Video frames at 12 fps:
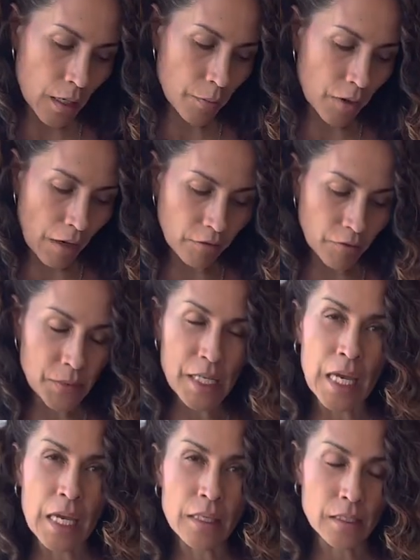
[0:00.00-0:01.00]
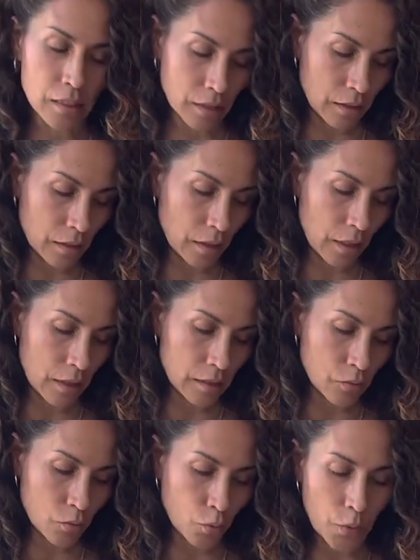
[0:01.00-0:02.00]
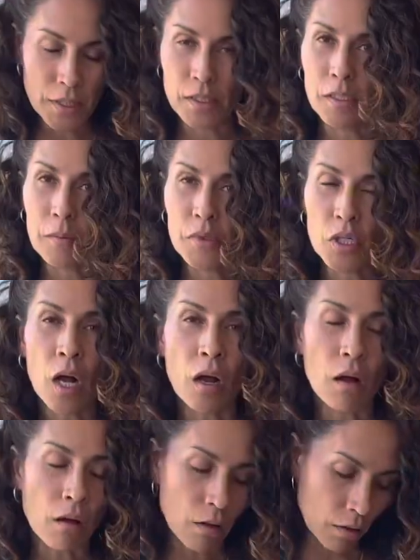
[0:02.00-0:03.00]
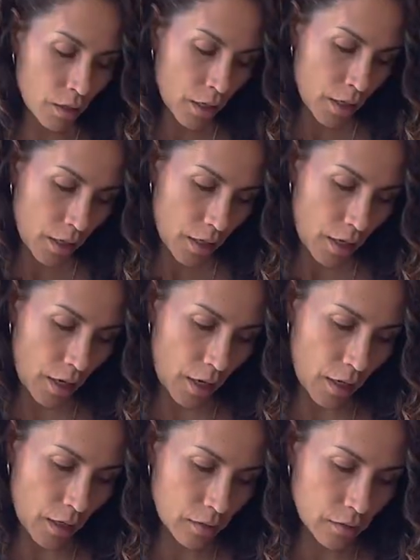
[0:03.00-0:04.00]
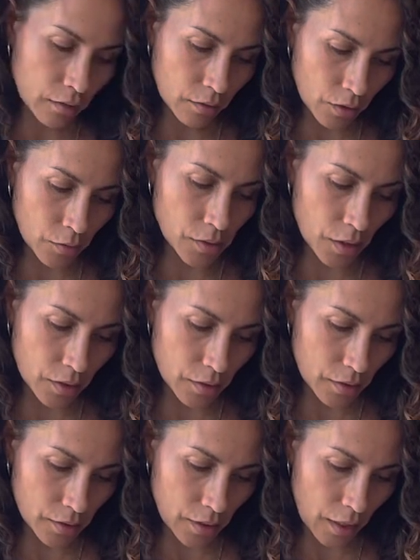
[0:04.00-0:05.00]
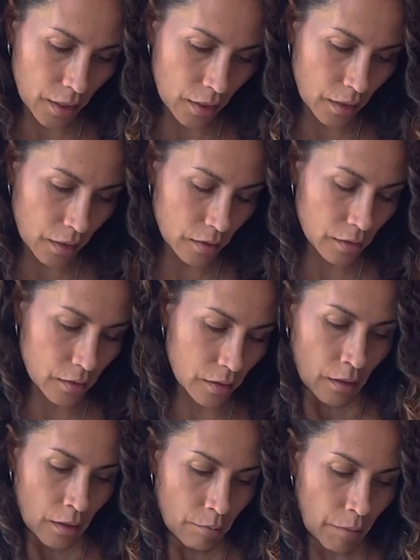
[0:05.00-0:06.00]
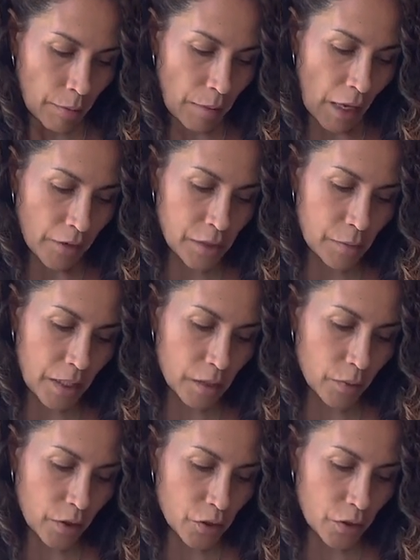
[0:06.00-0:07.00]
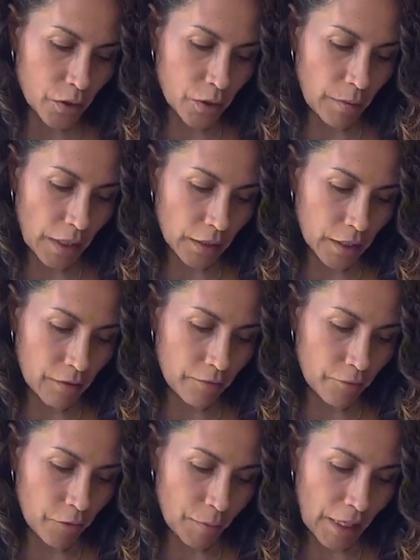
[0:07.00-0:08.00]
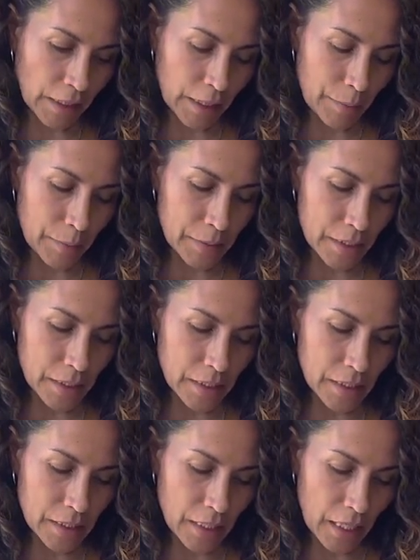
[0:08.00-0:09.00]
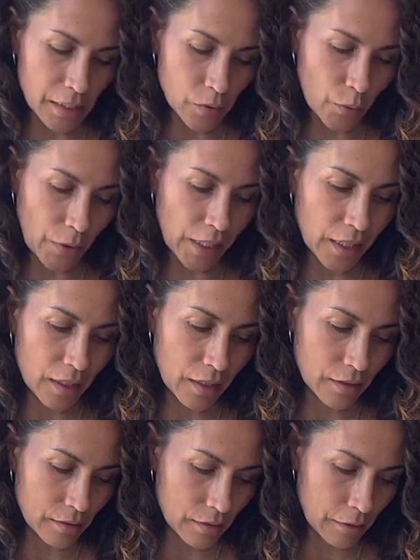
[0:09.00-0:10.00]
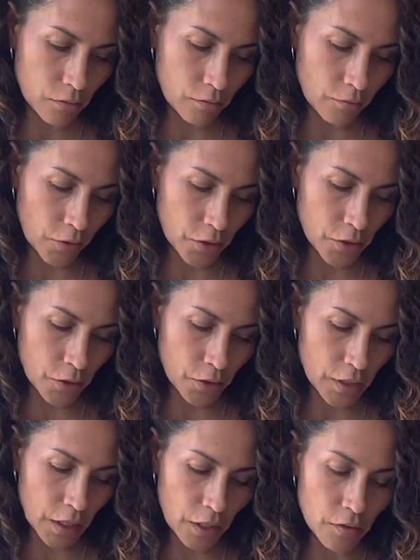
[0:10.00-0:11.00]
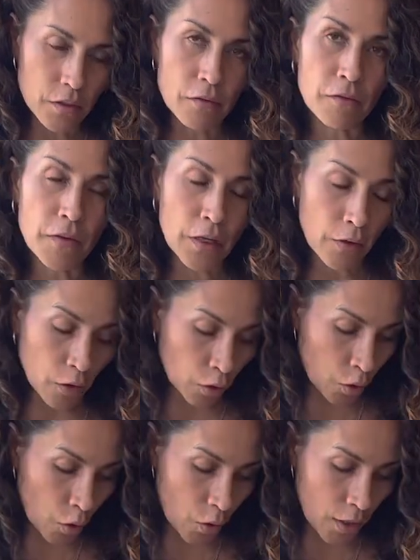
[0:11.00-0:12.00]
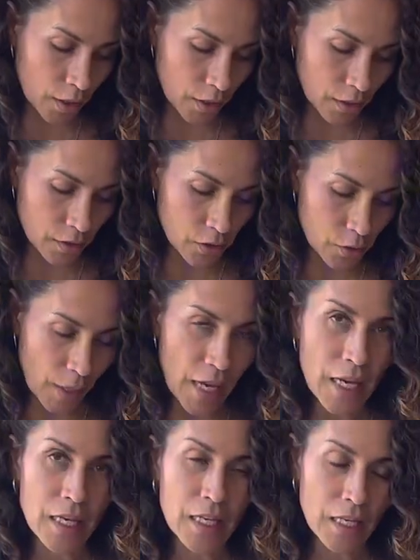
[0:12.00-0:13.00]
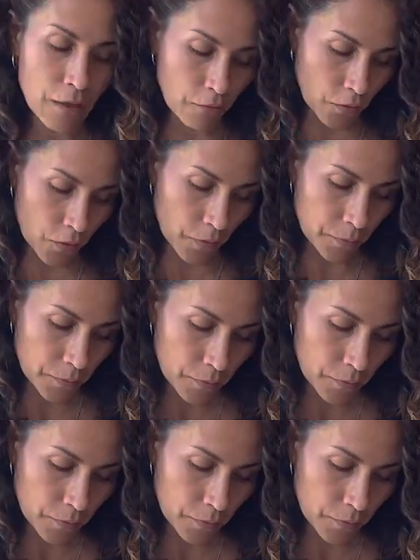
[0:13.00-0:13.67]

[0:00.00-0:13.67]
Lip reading: Proverbs 8 is wisdom's call and goes on to say that my mouth speaks what is true, for my lips detest wickedness. Verse 13, to fear the Lord is to hate evil.